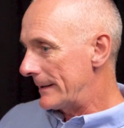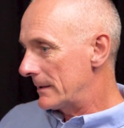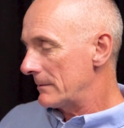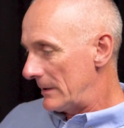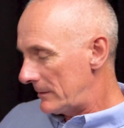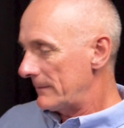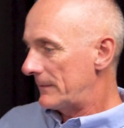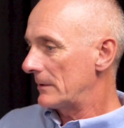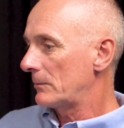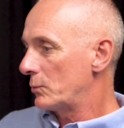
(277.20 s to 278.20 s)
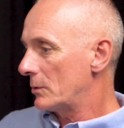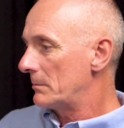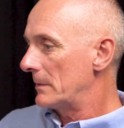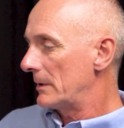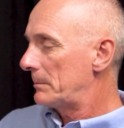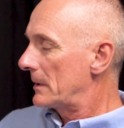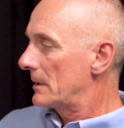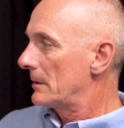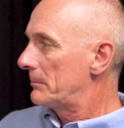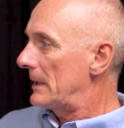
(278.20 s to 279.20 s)
The reason it feels warm is
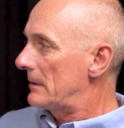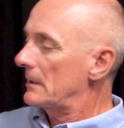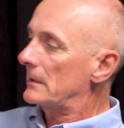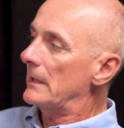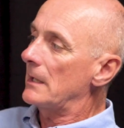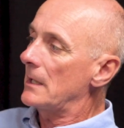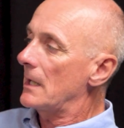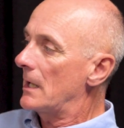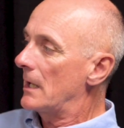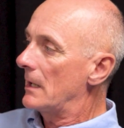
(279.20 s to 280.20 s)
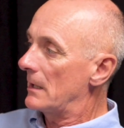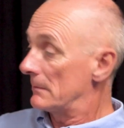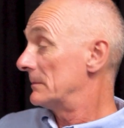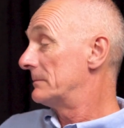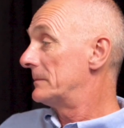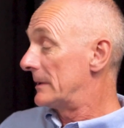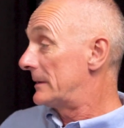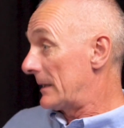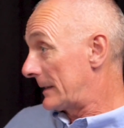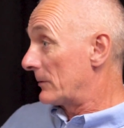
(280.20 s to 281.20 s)
because basically
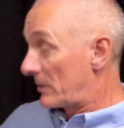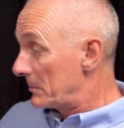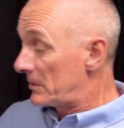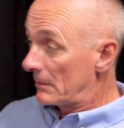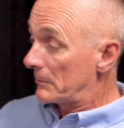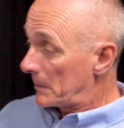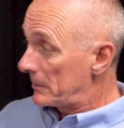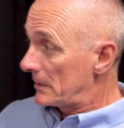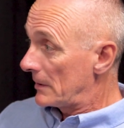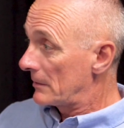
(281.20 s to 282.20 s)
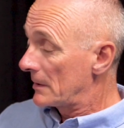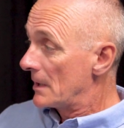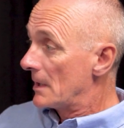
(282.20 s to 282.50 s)
down to the material properties.